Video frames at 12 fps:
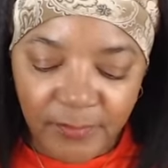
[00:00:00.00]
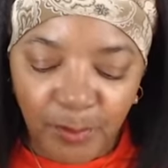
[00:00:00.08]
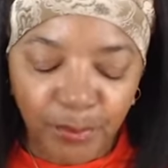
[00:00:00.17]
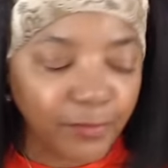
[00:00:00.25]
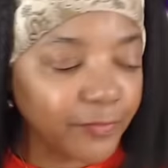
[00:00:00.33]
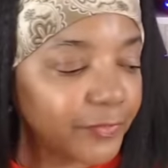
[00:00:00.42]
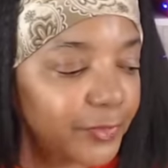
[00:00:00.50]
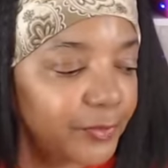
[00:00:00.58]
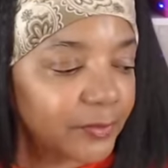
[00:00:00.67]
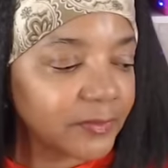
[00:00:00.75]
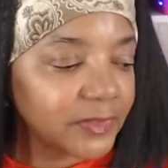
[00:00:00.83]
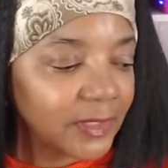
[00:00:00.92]

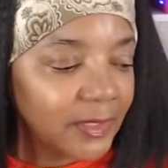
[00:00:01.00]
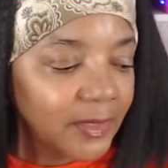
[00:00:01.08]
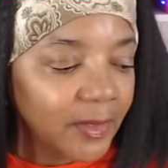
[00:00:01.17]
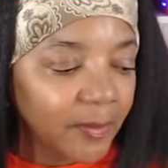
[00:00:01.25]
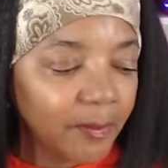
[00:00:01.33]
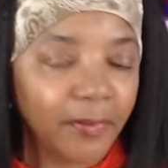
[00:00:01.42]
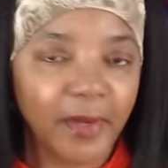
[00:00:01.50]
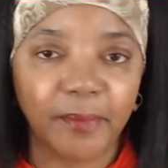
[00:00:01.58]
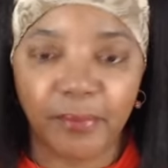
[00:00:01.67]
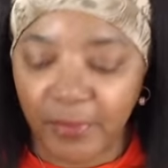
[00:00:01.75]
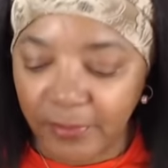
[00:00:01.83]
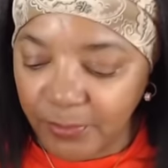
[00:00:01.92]
perfumes. My
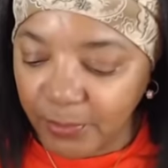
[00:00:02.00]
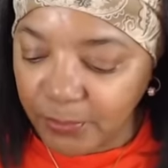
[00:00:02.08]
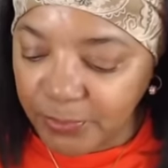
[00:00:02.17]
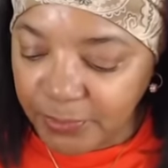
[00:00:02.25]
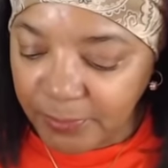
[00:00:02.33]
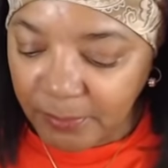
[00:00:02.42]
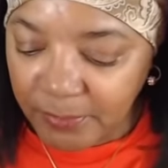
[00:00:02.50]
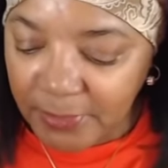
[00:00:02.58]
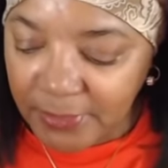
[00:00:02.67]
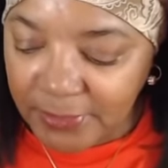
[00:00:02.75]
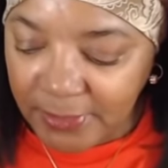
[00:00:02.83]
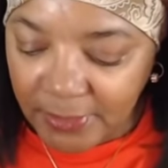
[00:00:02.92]
brother, who was in the
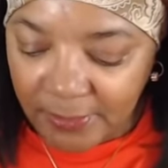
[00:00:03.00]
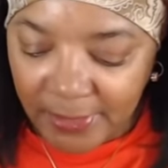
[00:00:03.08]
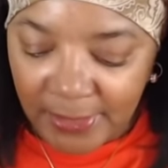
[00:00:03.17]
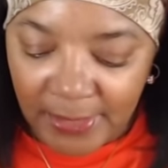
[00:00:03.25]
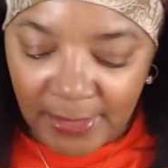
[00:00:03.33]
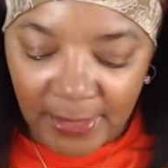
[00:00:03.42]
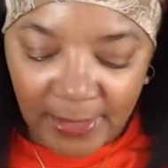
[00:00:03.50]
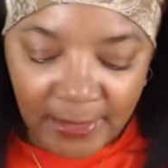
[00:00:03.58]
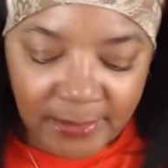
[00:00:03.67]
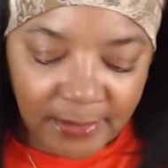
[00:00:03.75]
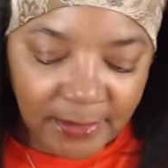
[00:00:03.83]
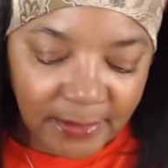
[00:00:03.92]
military, he
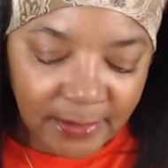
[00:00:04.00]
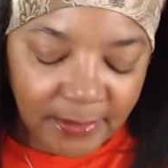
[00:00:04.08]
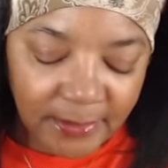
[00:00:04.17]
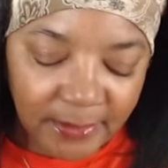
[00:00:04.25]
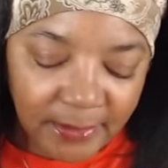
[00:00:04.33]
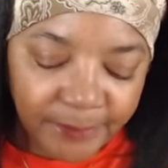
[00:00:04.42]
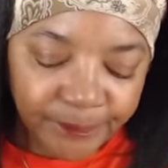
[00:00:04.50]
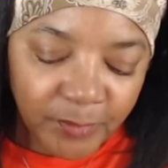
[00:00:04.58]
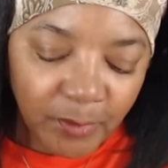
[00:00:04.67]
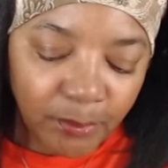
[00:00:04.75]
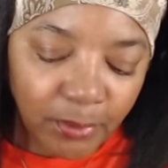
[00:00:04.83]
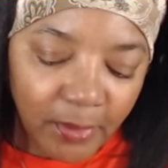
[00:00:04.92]
had uh,
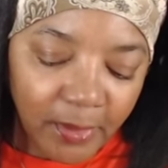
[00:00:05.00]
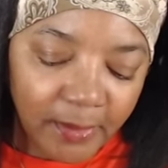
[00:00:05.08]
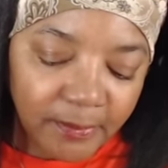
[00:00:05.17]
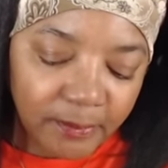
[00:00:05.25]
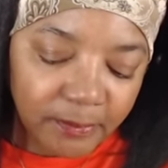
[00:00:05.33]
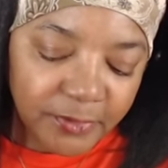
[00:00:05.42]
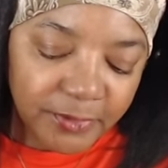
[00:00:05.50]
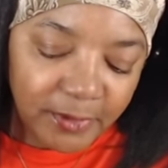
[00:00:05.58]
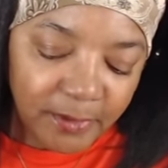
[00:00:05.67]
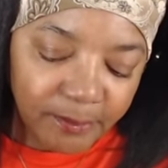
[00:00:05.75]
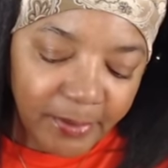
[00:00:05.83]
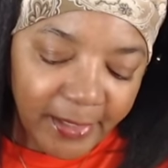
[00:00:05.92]
brought
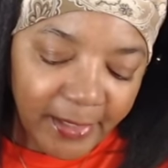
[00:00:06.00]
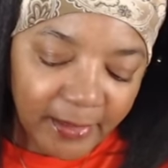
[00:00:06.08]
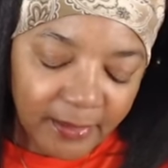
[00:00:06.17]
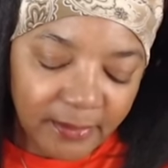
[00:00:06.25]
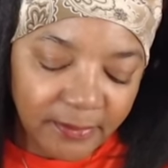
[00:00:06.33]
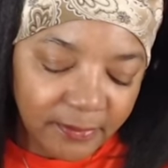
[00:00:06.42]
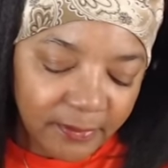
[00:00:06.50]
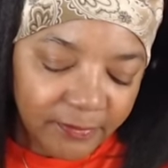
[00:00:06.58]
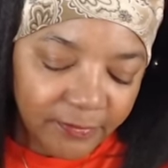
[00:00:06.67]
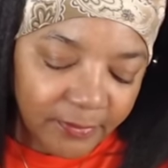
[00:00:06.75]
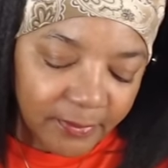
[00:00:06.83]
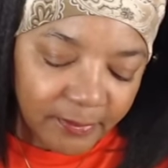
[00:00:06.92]
some back
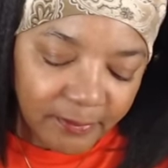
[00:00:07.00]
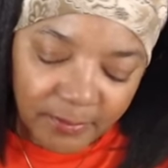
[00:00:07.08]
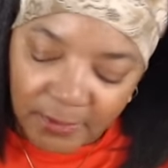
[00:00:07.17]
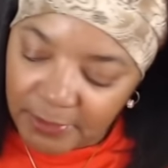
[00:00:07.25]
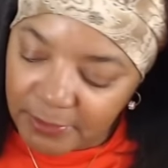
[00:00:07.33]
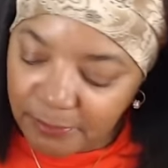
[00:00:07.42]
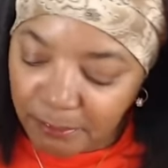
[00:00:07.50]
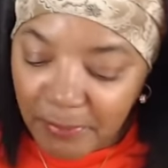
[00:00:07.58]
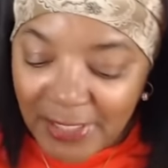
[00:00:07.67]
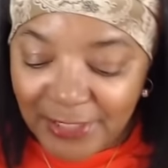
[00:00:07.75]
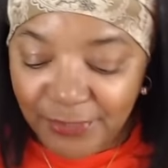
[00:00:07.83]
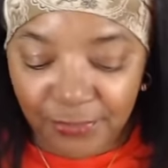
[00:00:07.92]
from his
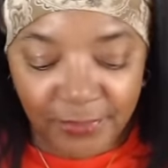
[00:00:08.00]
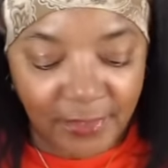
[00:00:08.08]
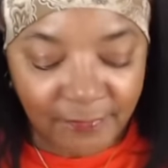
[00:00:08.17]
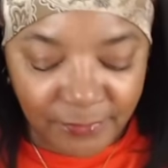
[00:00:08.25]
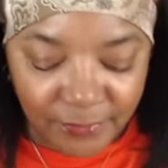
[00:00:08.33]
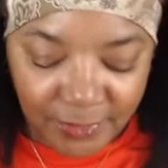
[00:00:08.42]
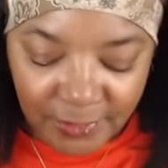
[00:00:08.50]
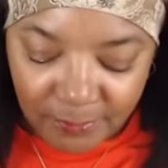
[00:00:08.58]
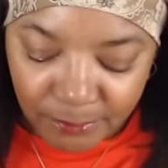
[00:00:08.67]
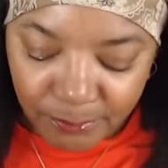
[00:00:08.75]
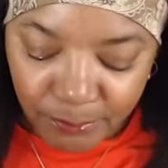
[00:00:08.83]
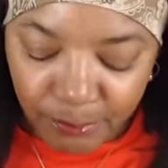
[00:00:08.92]
many travels.
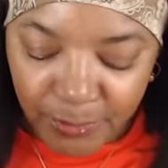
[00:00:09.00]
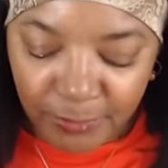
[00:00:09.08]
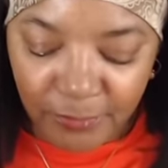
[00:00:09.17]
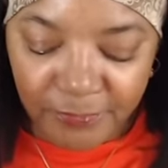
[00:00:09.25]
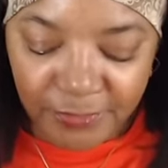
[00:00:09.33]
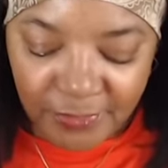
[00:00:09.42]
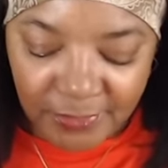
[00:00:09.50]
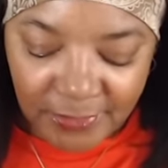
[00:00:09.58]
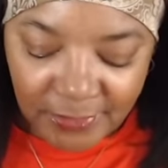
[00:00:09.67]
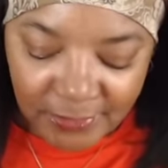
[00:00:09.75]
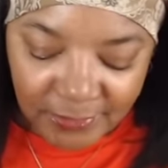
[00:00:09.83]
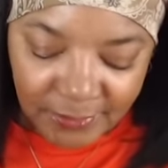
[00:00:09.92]
He'd been
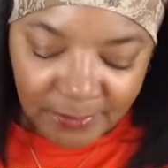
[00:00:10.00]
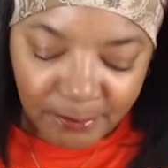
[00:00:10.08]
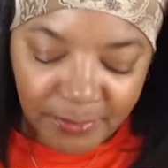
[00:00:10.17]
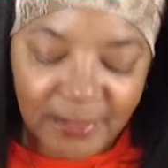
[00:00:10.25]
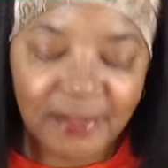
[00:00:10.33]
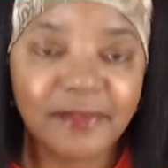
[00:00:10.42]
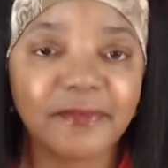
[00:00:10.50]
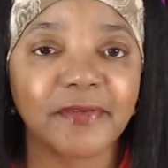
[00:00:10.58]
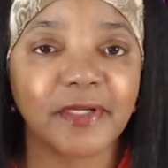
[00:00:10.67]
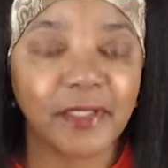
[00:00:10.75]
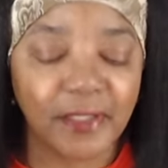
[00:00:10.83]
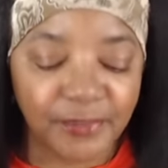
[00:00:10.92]
overseas to many
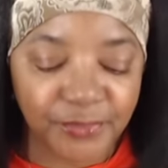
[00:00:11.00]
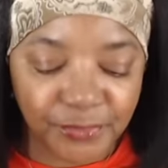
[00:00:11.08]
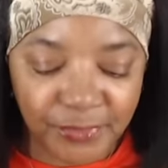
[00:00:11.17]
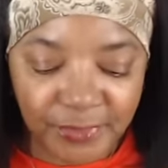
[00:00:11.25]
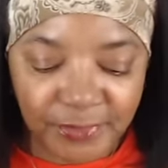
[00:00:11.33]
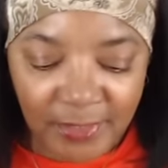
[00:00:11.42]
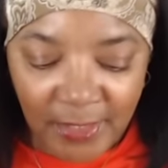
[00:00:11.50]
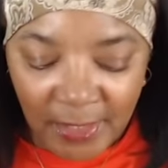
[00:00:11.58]
different countries,